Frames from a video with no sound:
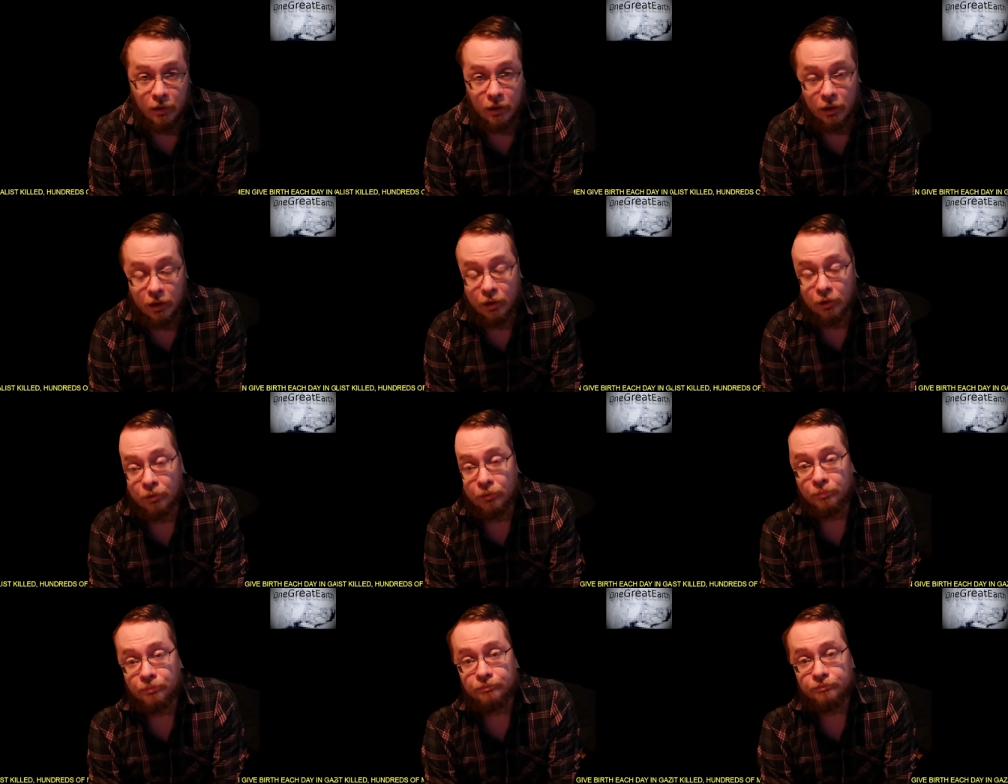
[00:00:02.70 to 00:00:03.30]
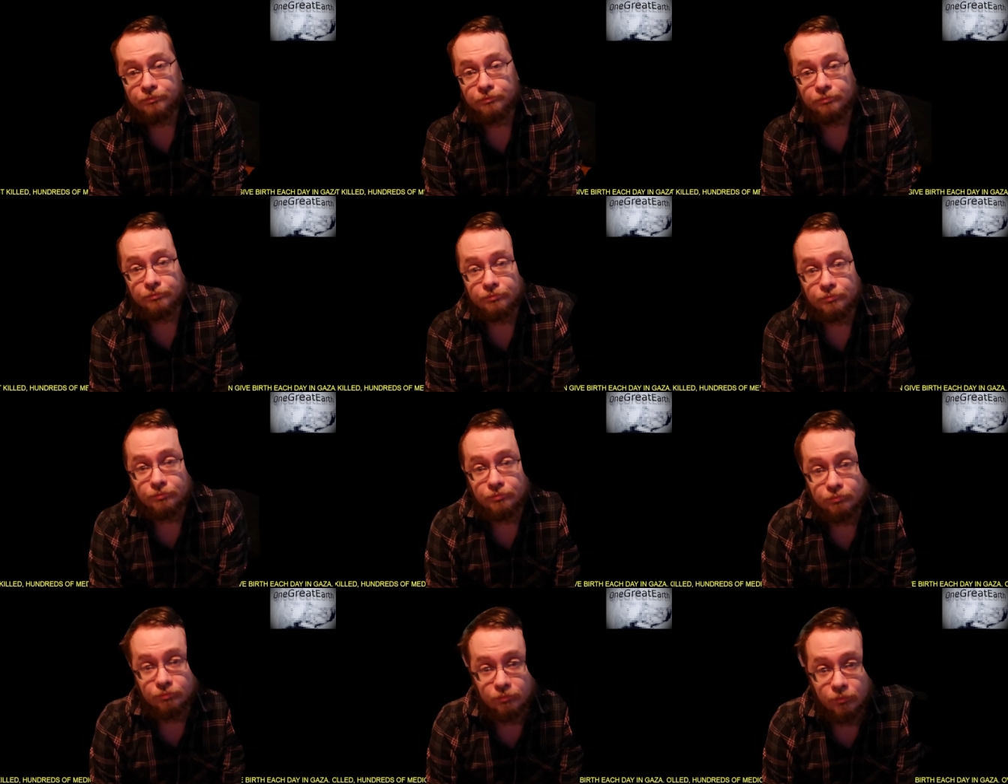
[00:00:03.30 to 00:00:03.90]
Hello,
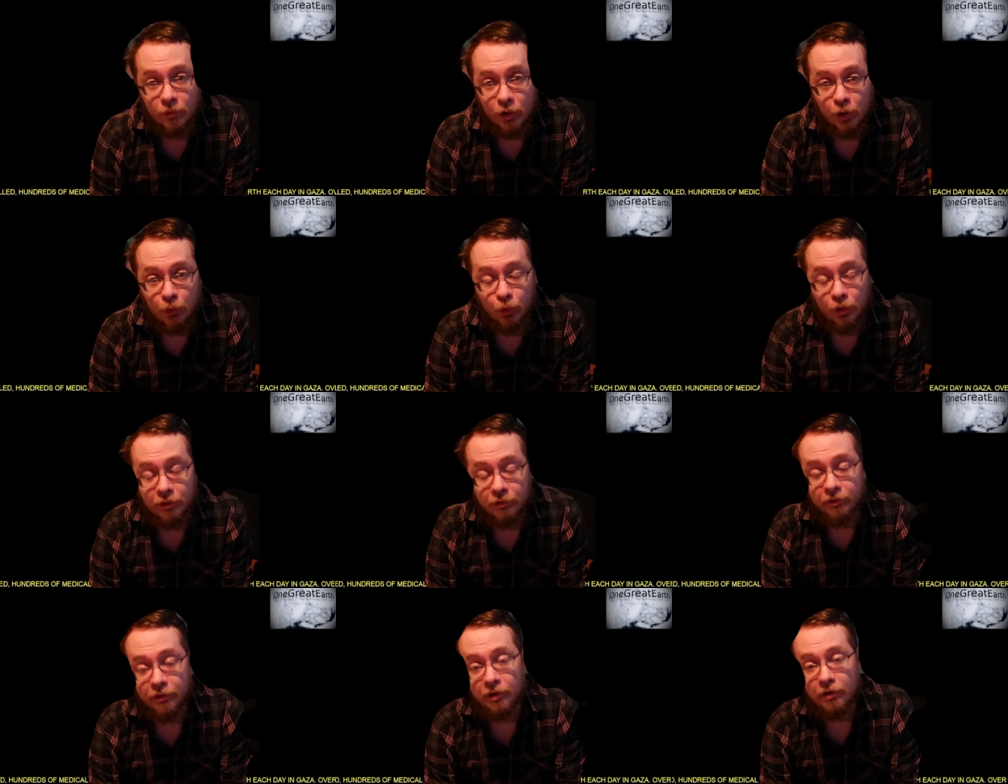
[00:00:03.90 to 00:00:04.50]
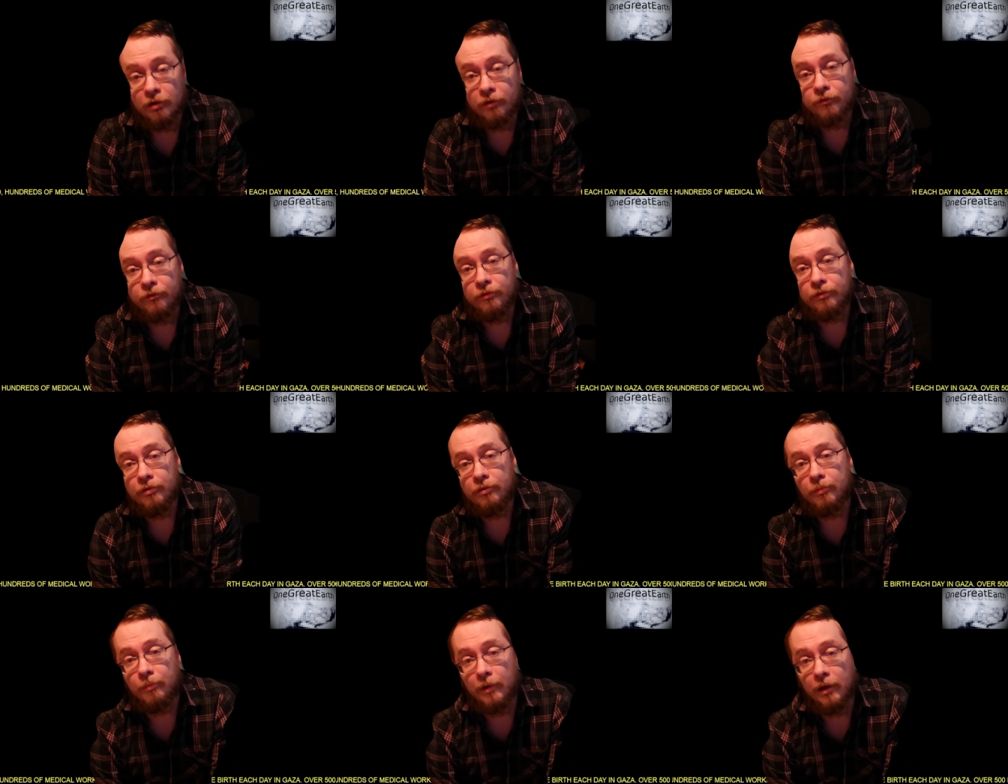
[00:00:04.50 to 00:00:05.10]
one great Earth.
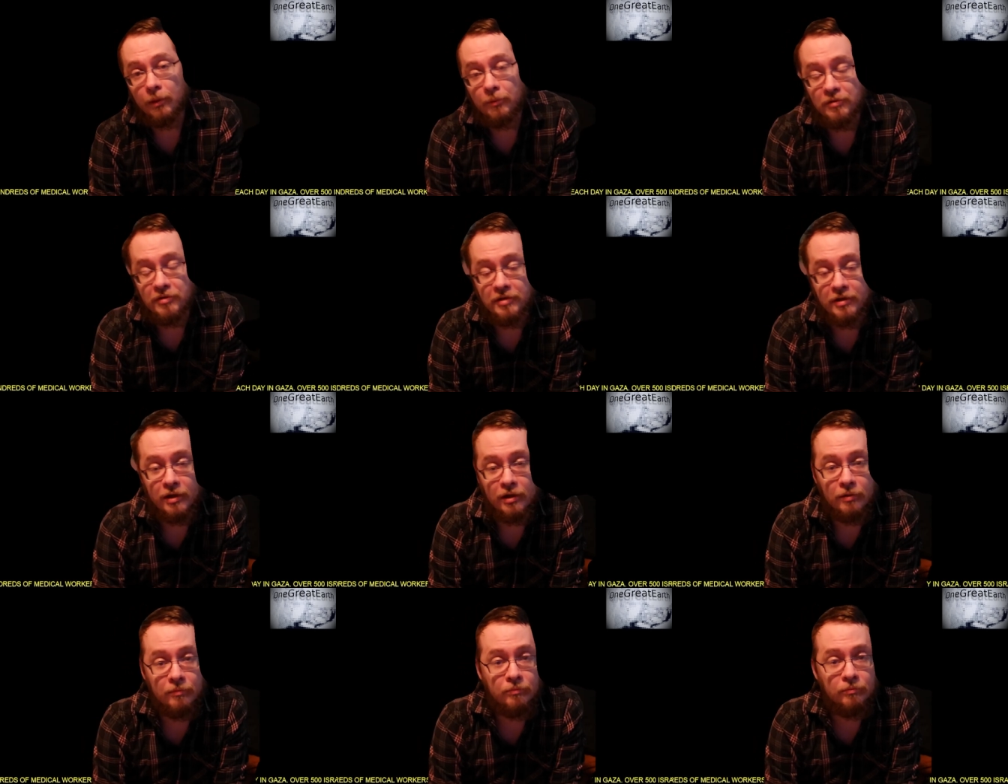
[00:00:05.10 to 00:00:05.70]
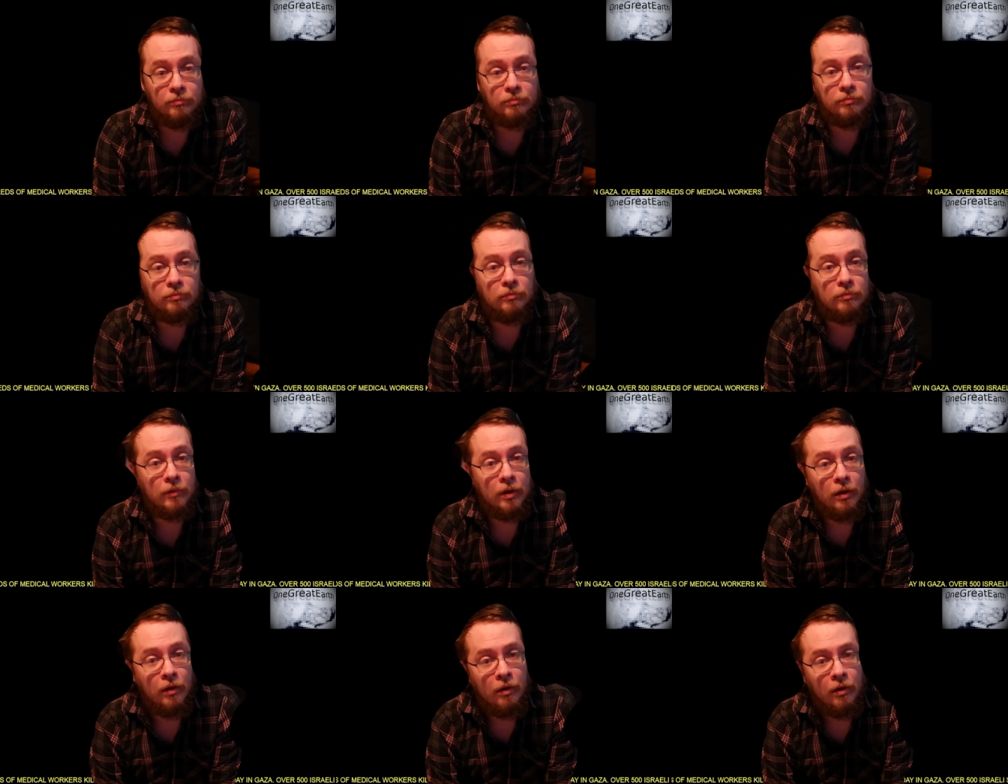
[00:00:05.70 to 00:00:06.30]
My name is Dan.
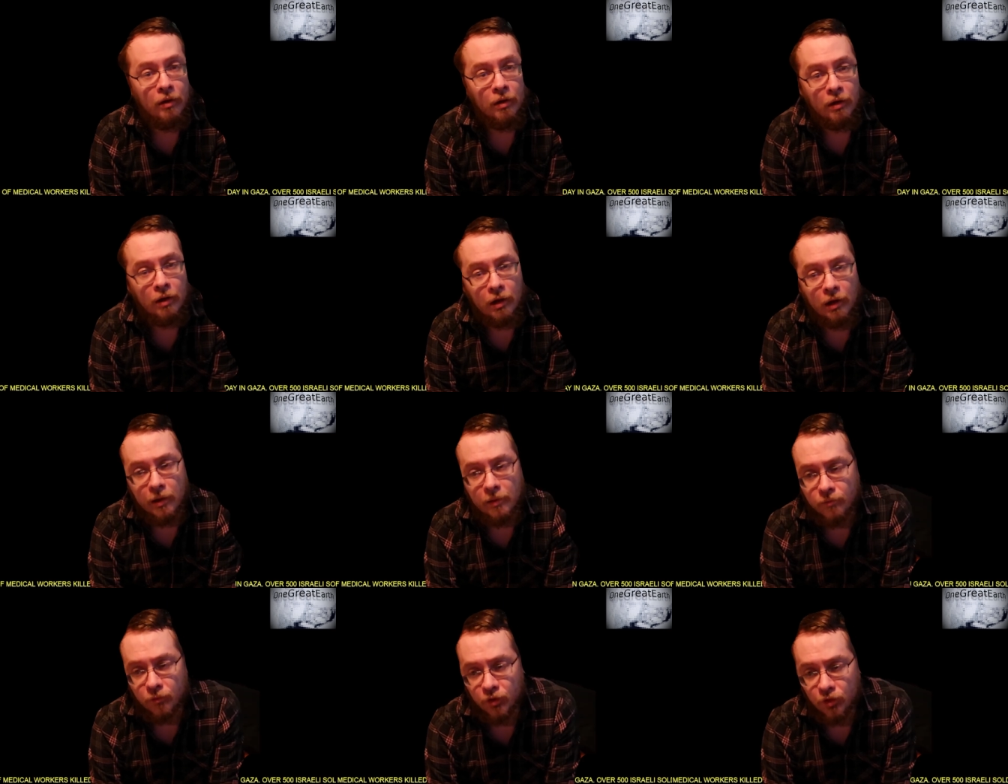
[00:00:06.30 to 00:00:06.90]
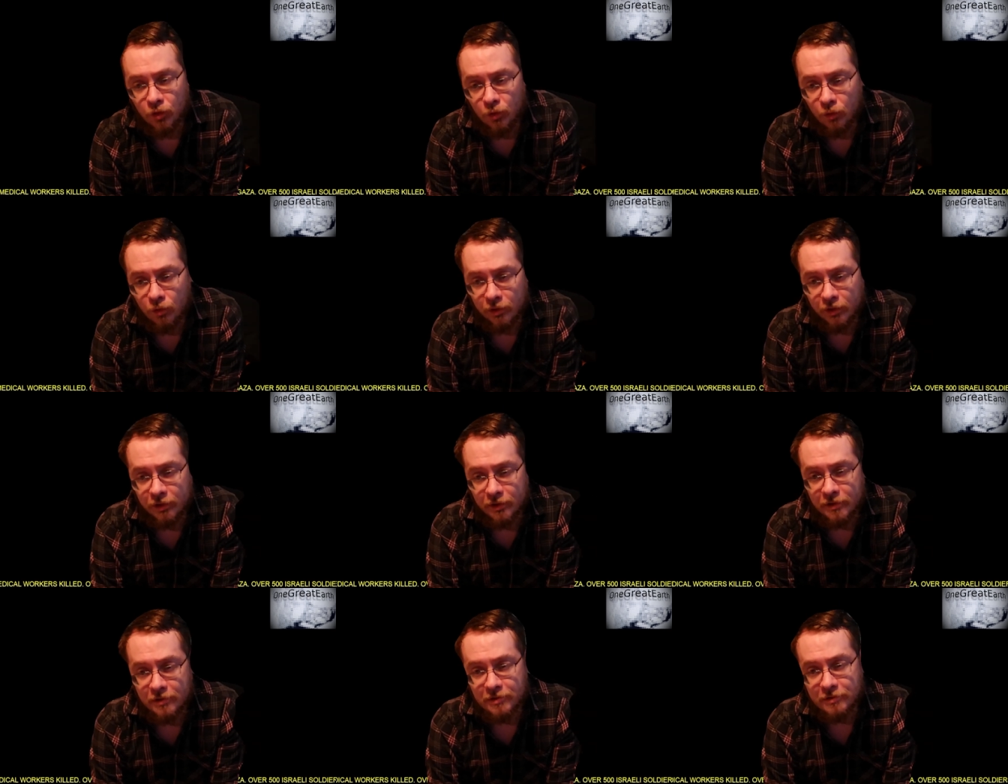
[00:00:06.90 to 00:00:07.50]
I'm
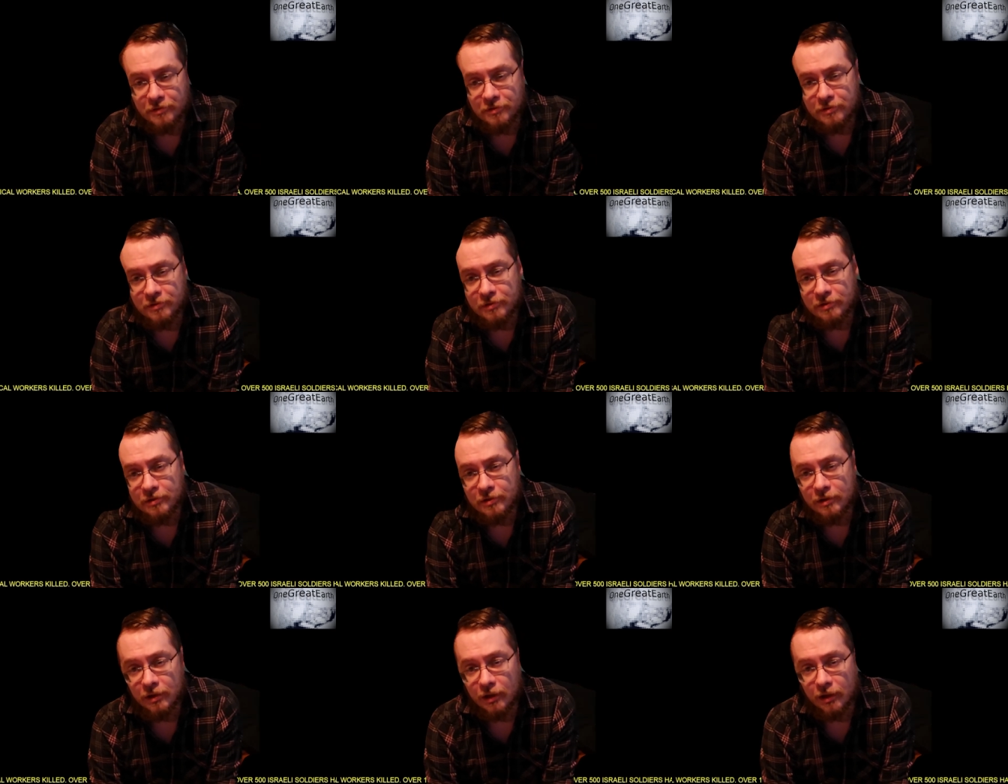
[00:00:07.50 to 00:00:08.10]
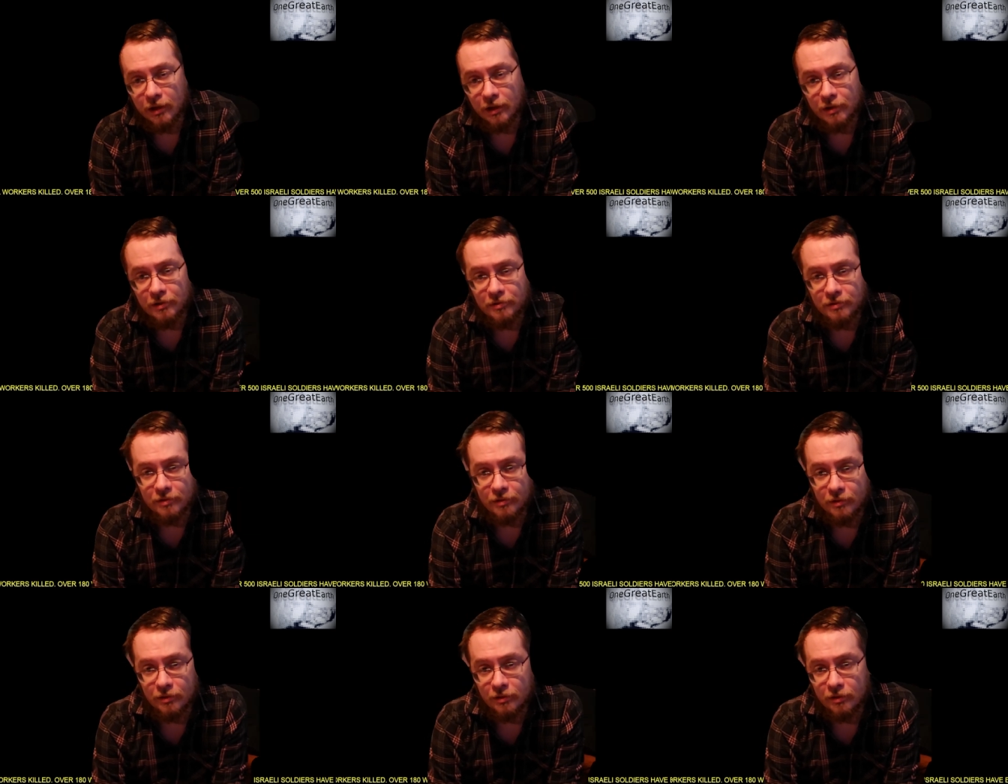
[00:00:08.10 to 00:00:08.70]
recording this as
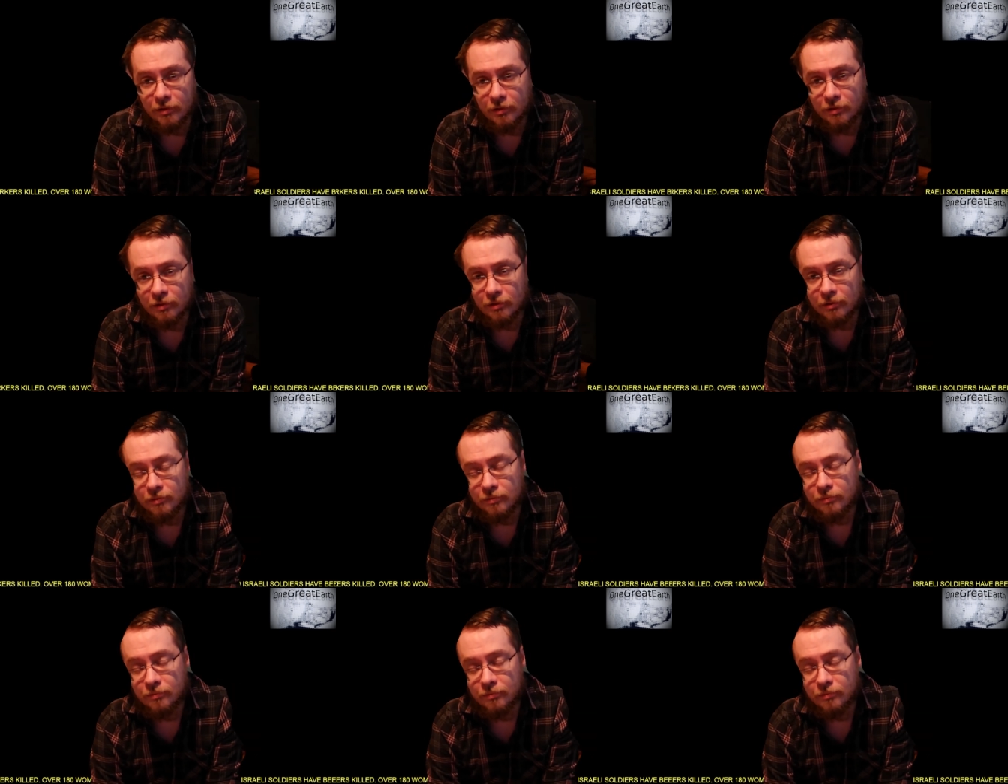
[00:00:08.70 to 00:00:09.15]
a,